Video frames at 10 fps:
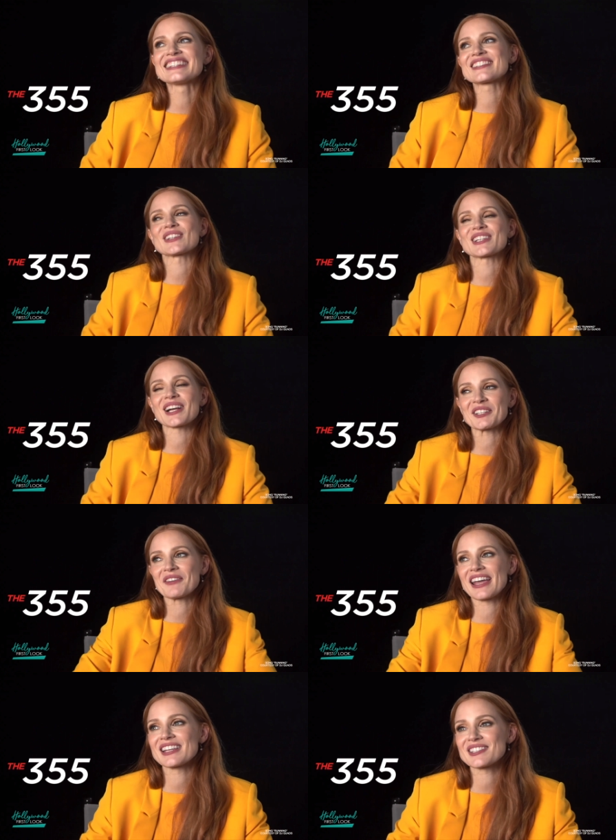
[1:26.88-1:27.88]
and so I talked to
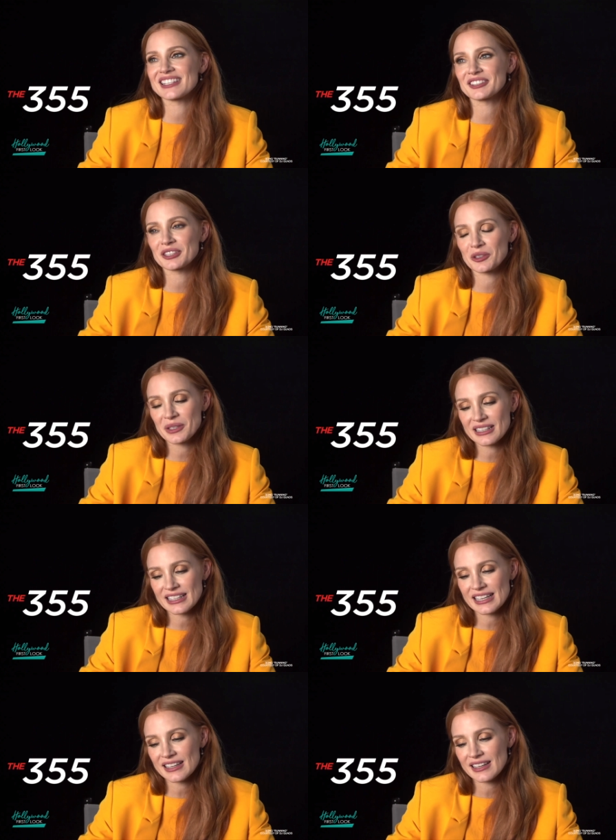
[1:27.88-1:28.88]
my agent, Hylda
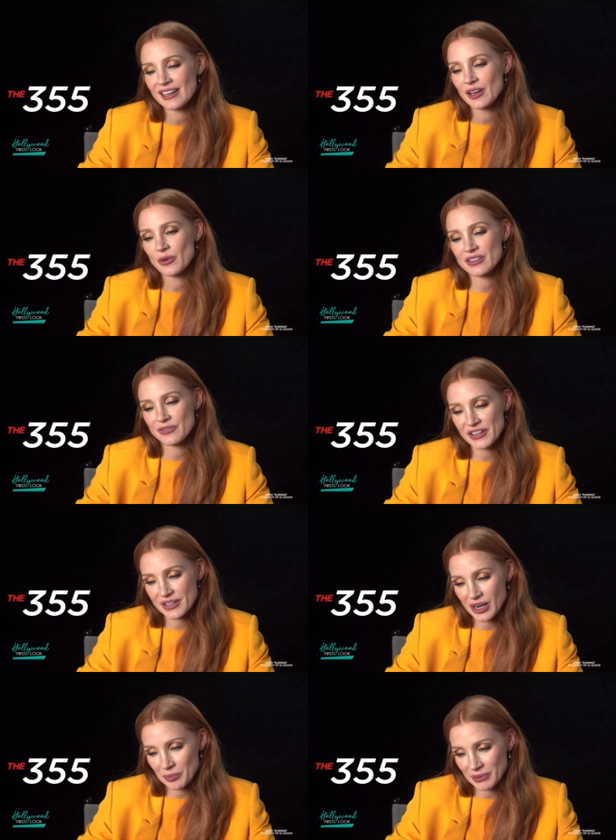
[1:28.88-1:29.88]
Queally. We figured
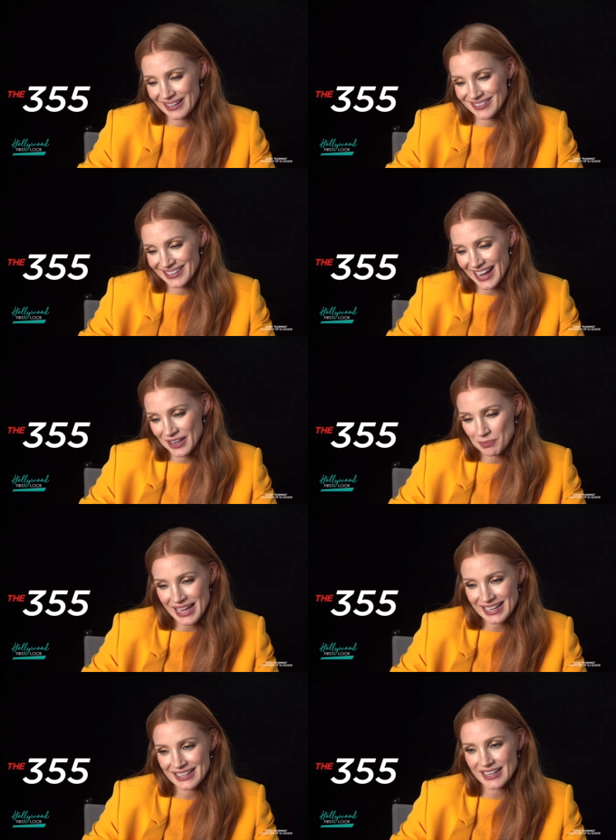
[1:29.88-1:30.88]
out a plan on how to
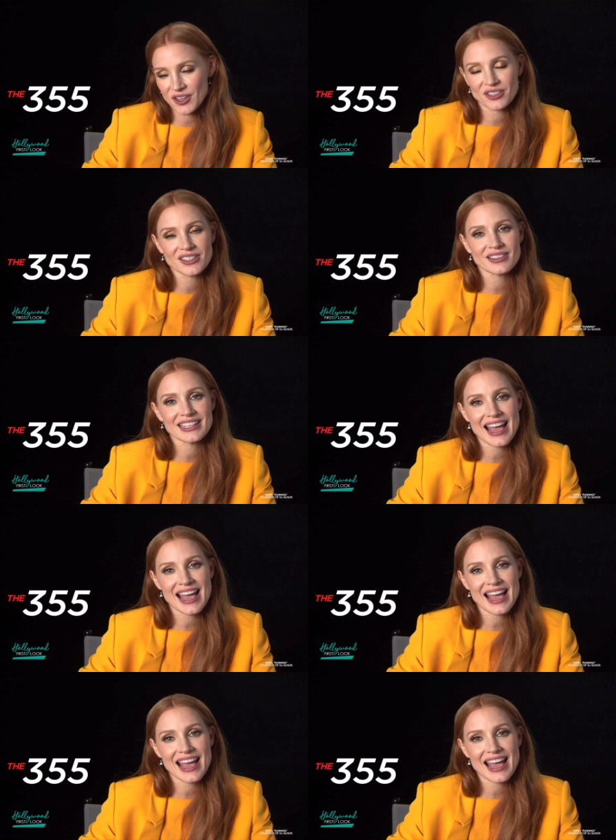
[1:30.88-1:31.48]
make it. I called all the